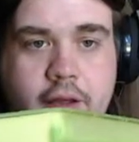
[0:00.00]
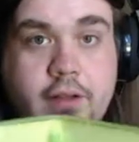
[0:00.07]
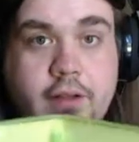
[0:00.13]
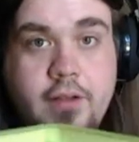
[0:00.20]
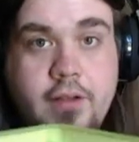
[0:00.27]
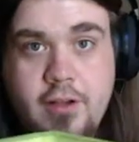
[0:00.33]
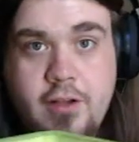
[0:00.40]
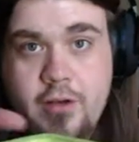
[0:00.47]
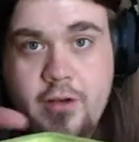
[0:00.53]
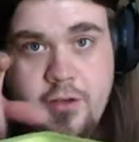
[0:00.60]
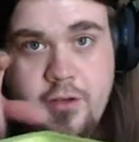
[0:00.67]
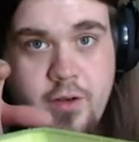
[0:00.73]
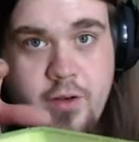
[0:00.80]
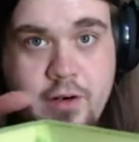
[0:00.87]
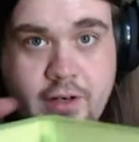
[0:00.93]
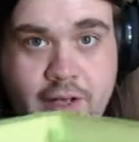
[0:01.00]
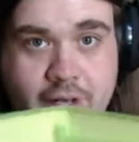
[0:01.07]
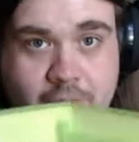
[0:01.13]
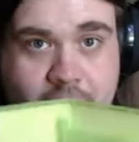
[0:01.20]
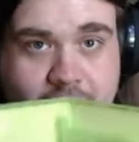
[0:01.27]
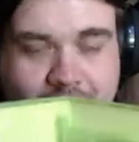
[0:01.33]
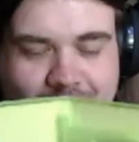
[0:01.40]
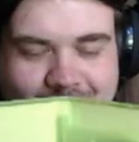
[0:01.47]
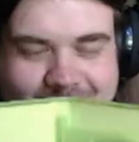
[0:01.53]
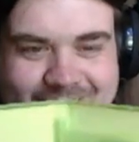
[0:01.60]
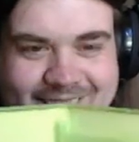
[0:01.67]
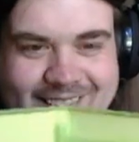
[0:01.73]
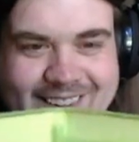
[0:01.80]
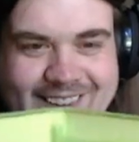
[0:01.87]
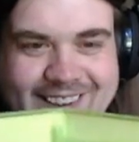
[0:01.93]
You know who you are, Gameco.
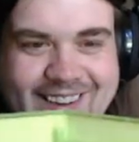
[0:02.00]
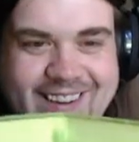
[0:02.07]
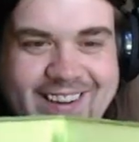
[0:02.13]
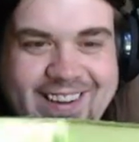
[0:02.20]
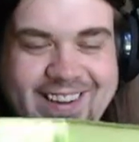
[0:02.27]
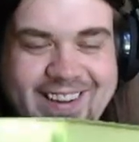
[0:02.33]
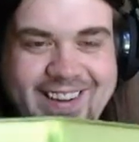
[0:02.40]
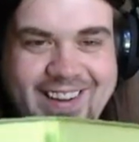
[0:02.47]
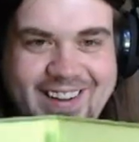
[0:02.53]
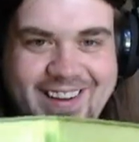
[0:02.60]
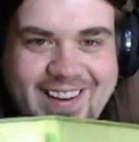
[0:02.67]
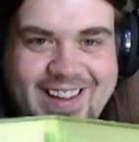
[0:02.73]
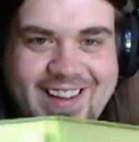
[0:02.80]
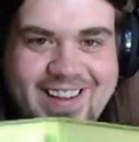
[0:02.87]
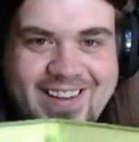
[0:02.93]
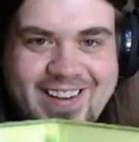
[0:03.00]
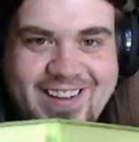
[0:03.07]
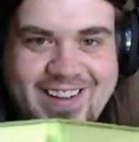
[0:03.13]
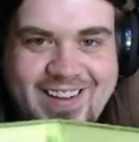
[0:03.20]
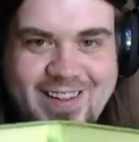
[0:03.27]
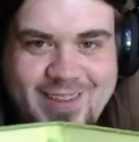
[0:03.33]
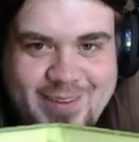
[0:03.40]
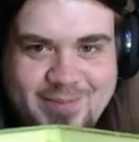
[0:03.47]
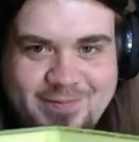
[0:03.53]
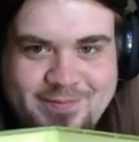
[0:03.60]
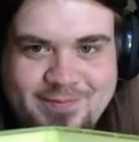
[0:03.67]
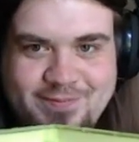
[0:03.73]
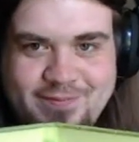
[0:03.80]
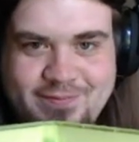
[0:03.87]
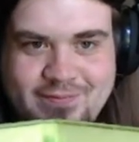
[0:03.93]
And
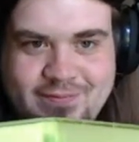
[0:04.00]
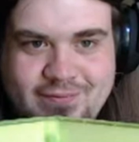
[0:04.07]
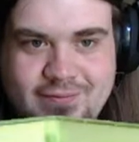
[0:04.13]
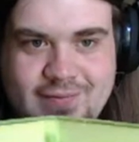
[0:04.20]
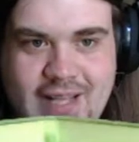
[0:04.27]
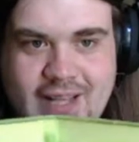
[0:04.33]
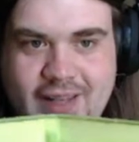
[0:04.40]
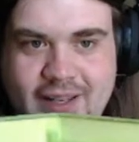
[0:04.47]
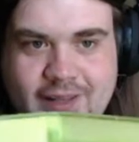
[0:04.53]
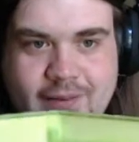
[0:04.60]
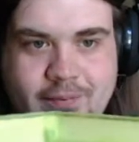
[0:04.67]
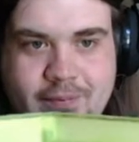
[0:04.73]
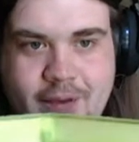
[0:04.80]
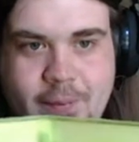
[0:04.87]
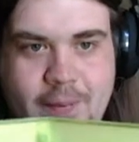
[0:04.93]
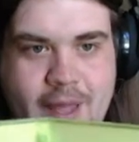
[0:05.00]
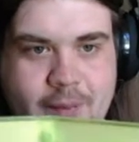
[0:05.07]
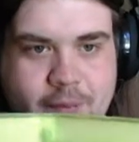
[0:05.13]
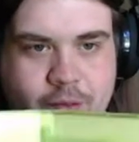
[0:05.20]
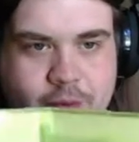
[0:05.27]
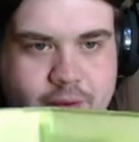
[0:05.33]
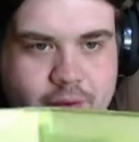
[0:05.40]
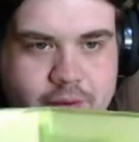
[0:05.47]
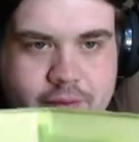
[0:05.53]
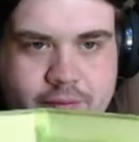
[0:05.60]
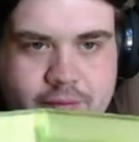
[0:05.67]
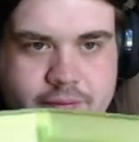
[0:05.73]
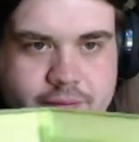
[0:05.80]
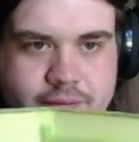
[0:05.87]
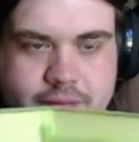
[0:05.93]
I think the paperwork,
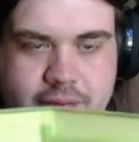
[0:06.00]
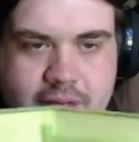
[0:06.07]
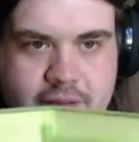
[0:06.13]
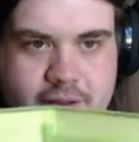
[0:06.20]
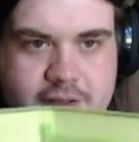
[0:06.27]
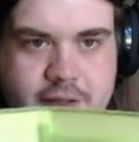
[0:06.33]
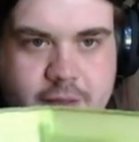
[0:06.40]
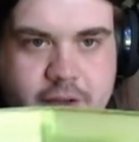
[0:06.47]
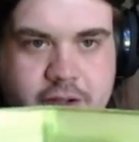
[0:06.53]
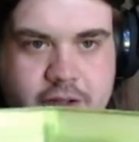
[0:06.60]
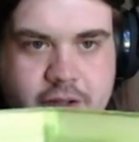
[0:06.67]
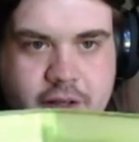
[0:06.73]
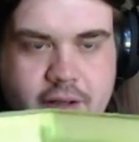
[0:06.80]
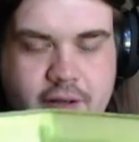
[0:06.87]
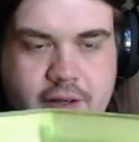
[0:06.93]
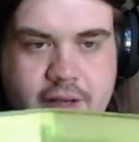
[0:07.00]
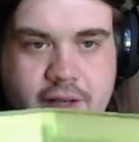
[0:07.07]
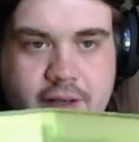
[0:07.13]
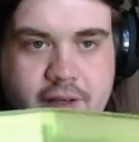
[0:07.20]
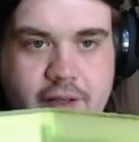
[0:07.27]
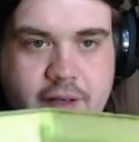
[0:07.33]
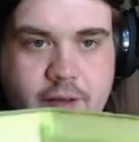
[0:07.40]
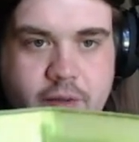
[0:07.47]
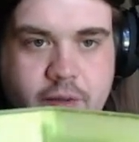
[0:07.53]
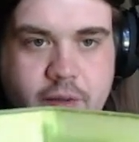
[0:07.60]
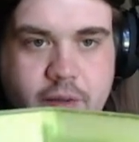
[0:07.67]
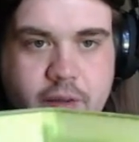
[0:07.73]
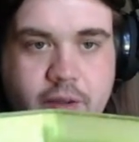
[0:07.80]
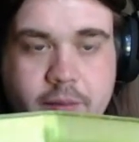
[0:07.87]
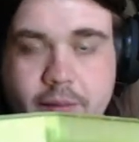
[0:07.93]
someone took it thinking they would
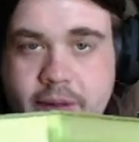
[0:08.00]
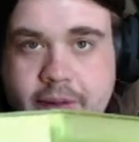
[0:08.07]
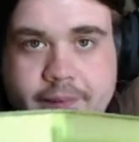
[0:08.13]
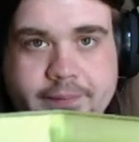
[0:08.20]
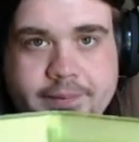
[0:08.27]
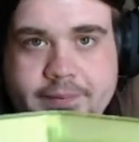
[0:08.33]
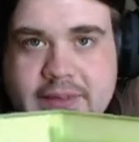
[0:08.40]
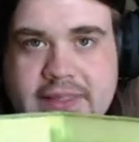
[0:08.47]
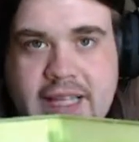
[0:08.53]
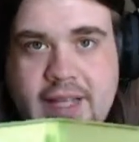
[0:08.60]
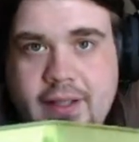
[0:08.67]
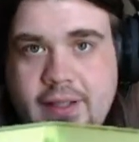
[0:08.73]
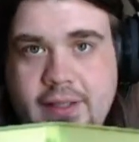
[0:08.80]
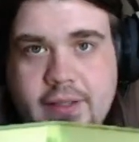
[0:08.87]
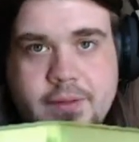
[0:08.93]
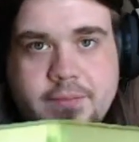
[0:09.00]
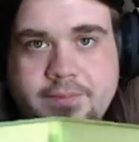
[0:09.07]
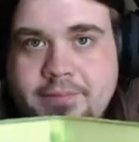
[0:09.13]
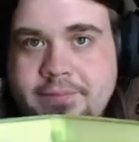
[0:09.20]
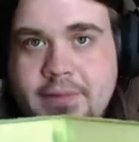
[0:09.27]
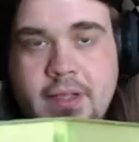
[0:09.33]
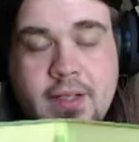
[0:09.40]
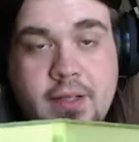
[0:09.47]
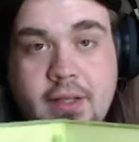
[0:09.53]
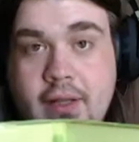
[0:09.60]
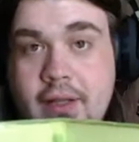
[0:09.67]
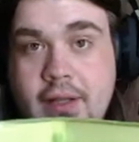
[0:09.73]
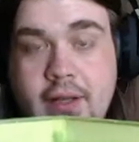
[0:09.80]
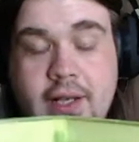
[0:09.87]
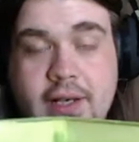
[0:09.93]
work, but sadly
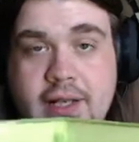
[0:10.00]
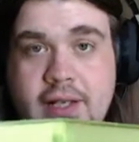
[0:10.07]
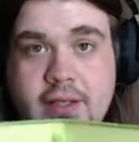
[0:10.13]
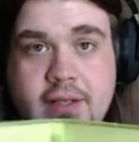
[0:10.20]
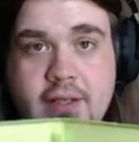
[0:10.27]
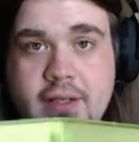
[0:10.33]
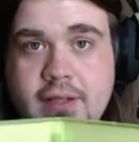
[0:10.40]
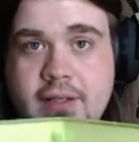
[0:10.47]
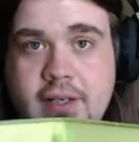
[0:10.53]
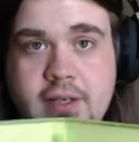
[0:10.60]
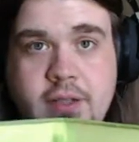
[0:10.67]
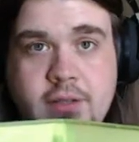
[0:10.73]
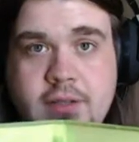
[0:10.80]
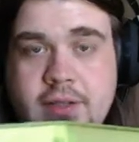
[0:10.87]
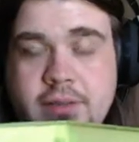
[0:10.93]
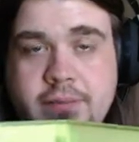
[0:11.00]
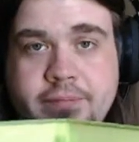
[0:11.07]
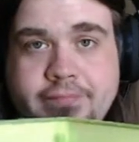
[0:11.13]
they didn't because I used them.